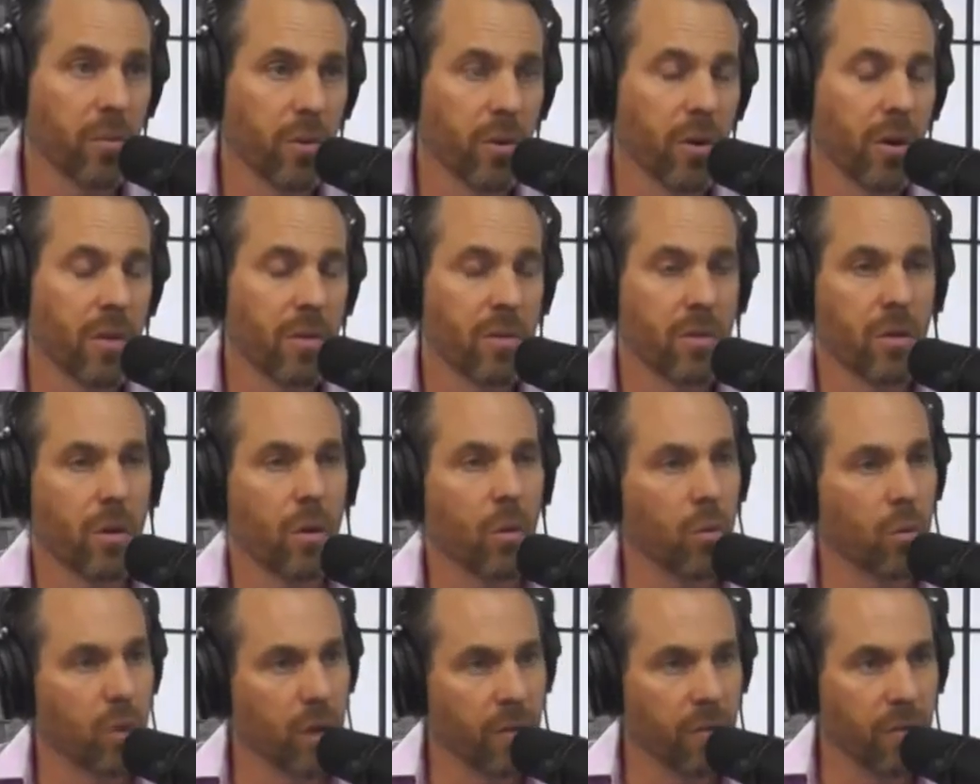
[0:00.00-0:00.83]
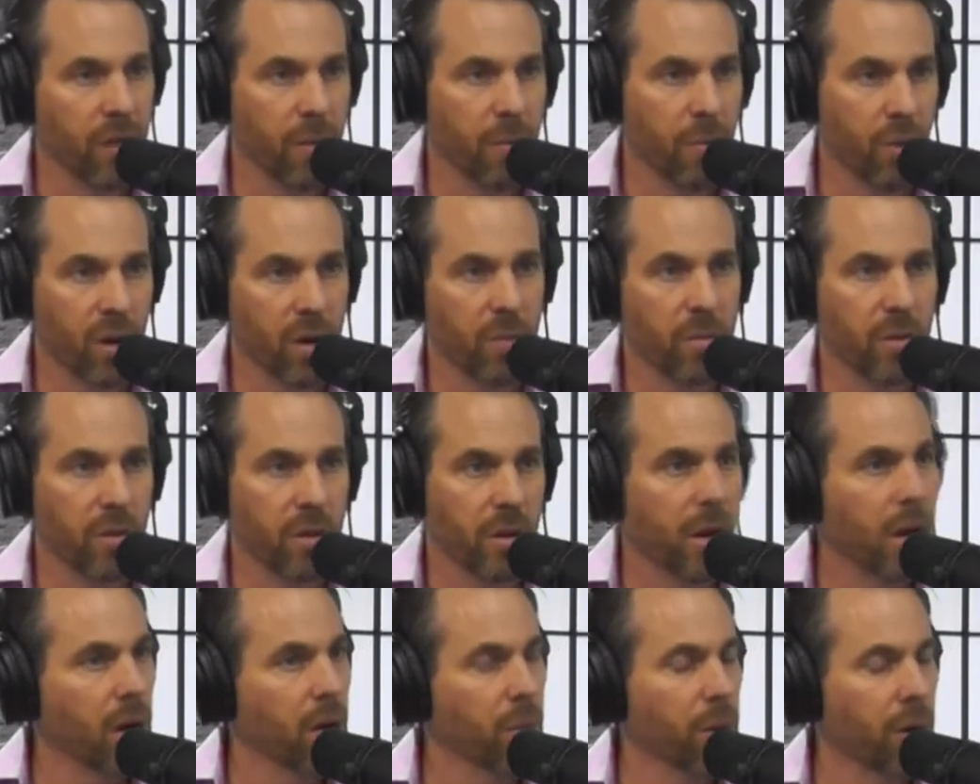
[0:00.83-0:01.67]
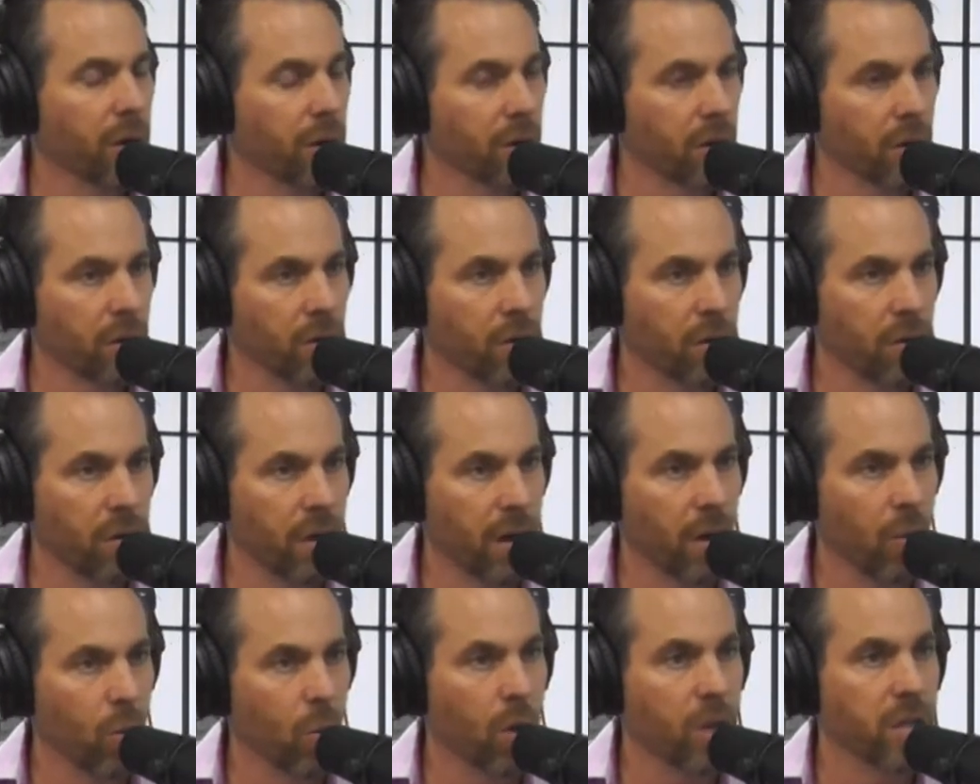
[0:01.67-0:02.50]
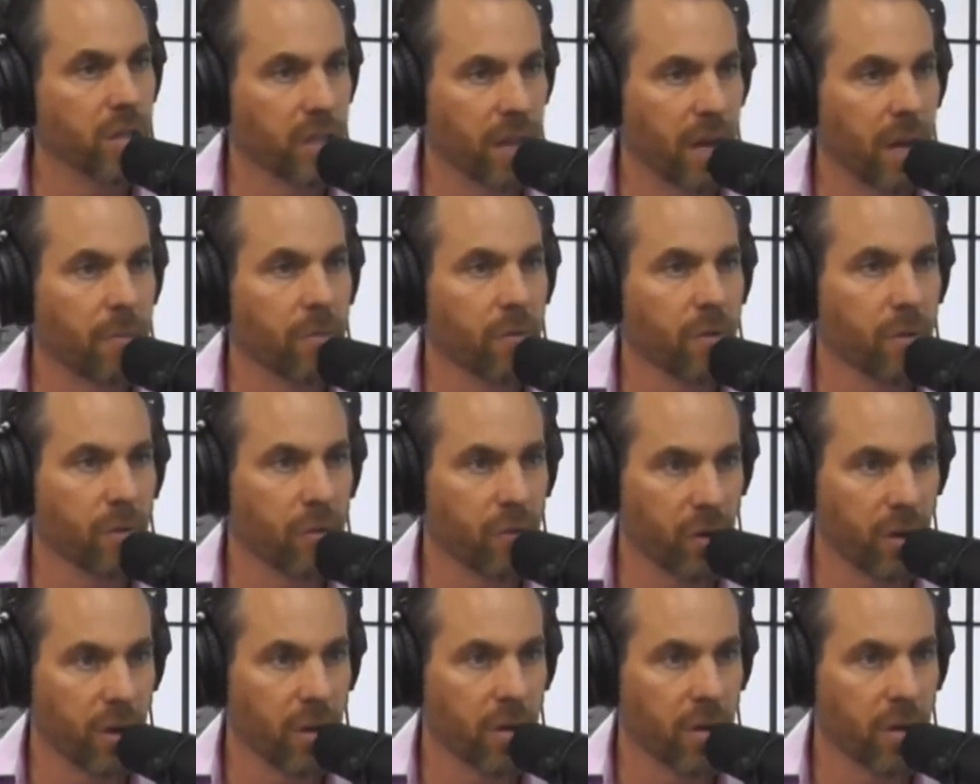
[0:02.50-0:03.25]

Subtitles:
price. So if they bring them to the dog park, you do that one time for free.